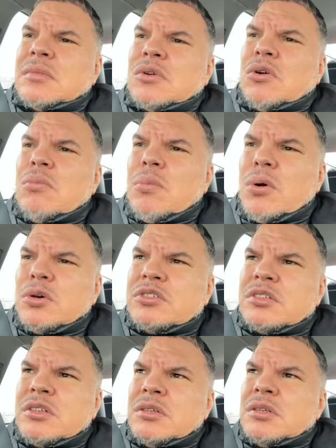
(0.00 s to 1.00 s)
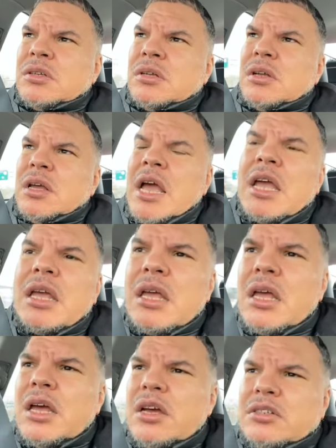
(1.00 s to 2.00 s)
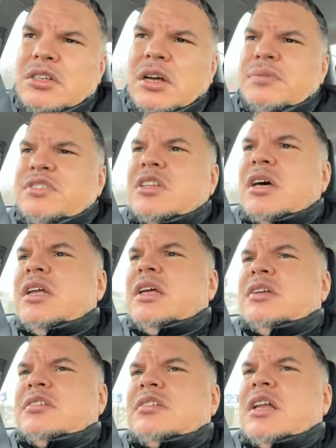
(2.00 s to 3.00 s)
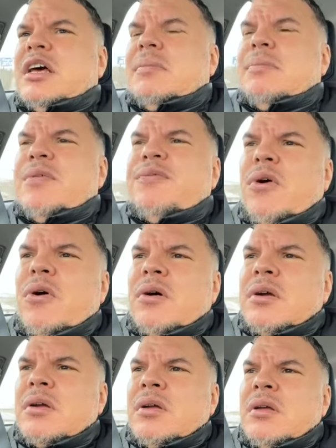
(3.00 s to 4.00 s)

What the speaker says: almost 8 years of studying Islam before